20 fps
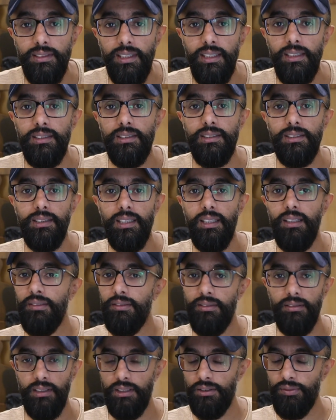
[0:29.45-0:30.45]
It's
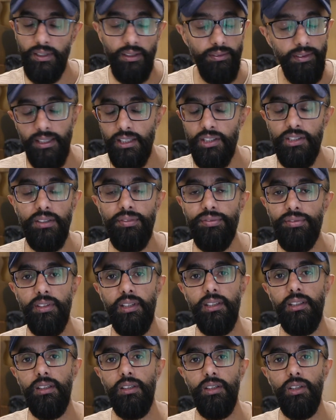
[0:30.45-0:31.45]
very
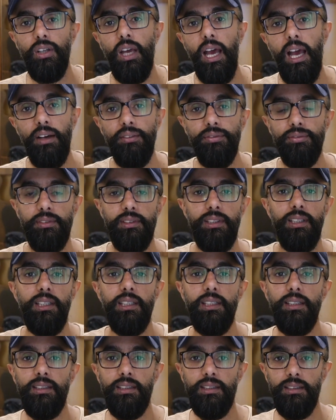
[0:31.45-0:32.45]
different. You know, you have
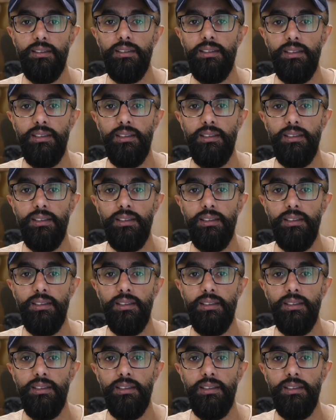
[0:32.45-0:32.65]
the